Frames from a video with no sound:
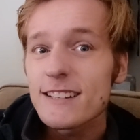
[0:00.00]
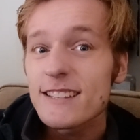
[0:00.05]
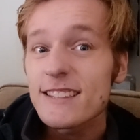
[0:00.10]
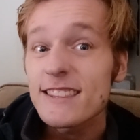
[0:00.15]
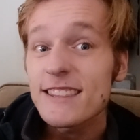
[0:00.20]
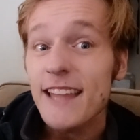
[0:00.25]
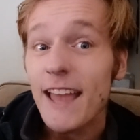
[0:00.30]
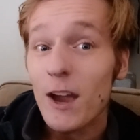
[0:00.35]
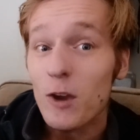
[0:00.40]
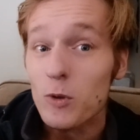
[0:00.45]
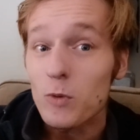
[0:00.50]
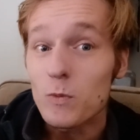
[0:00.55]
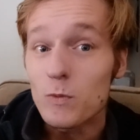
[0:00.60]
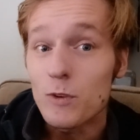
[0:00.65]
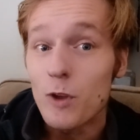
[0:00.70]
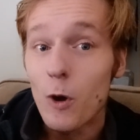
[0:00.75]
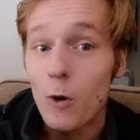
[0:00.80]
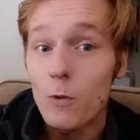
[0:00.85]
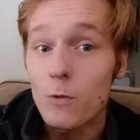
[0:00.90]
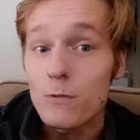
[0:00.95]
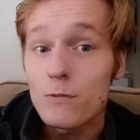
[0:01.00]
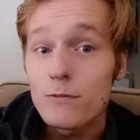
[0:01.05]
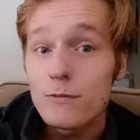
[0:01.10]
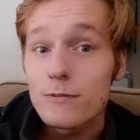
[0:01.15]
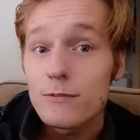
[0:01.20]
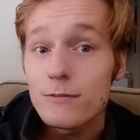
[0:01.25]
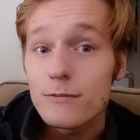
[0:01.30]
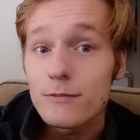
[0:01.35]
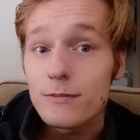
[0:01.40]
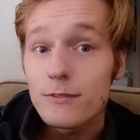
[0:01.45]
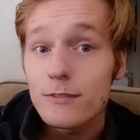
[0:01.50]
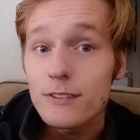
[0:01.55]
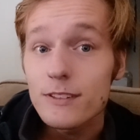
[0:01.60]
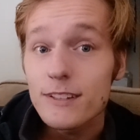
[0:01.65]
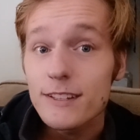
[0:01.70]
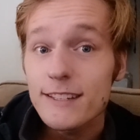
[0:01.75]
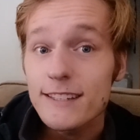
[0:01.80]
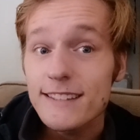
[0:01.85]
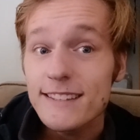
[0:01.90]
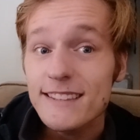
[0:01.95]
now you know.
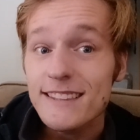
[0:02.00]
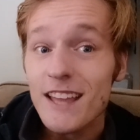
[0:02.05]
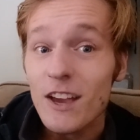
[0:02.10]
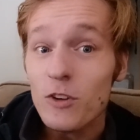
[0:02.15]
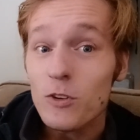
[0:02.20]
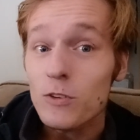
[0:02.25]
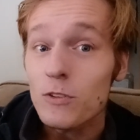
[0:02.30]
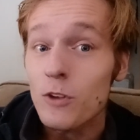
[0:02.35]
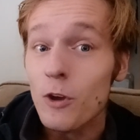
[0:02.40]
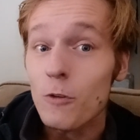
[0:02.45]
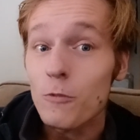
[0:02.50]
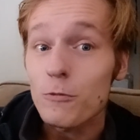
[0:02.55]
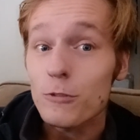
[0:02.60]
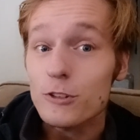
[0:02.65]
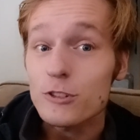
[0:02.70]
Now you know for